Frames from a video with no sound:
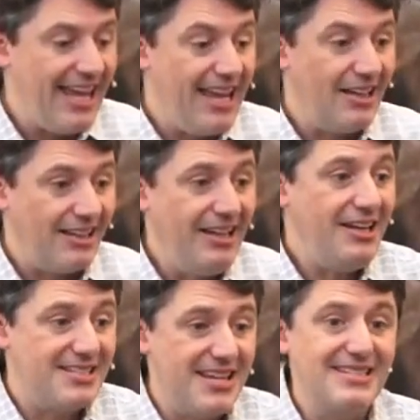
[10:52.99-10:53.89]
Lydia
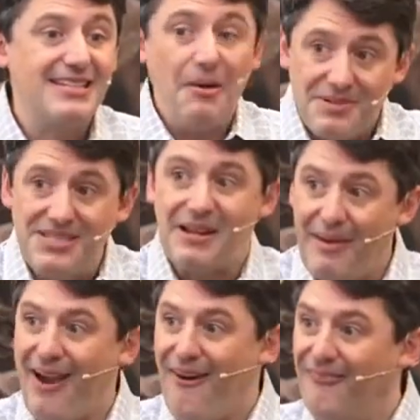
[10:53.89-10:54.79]
says, come stay in my
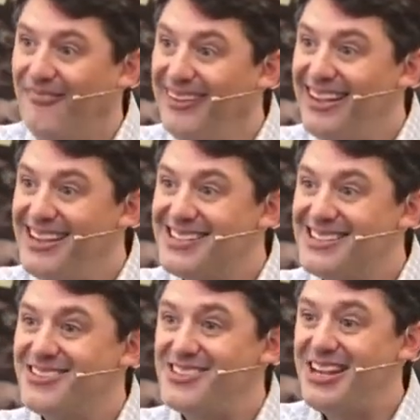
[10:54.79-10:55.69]
home. So
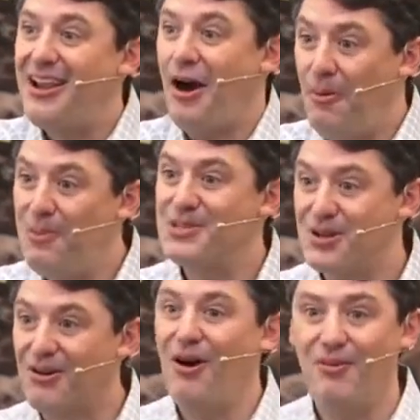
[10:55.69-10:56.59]
she opens
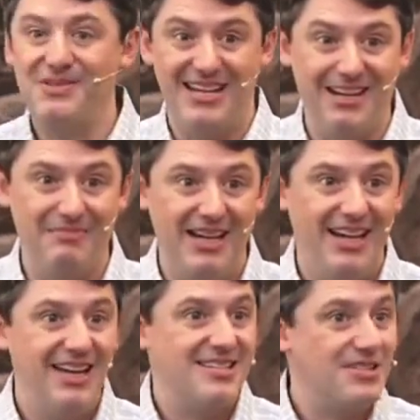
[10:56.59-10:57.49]
her home to him.
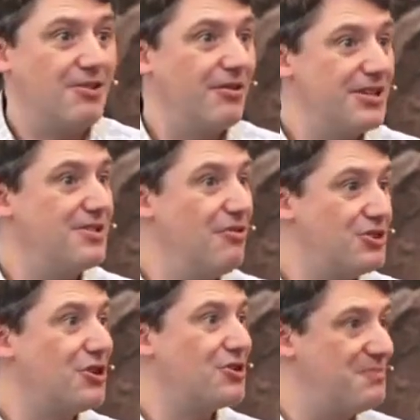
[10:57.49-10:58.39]
Since there is no
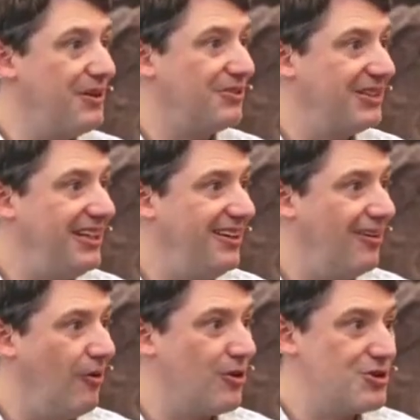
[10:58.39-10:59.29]
church building
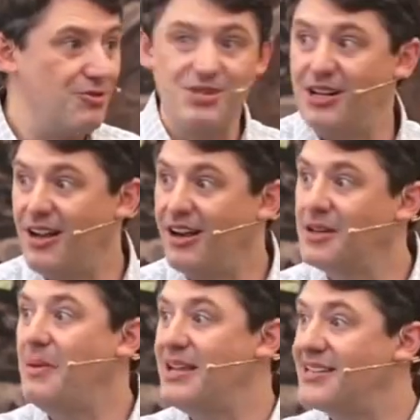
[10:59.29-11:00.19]
or Jewish synagogue to
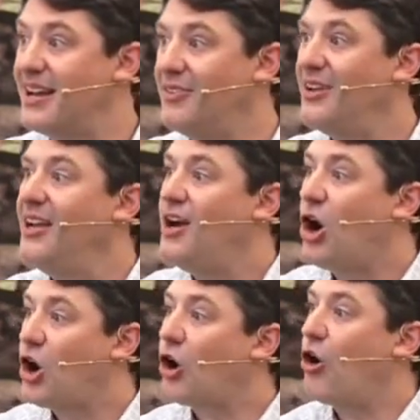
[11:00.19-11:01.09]
base out of,
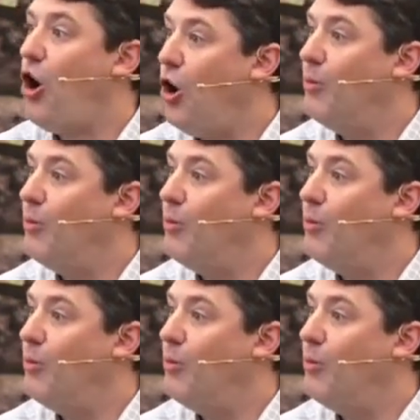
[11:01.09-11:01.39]
her home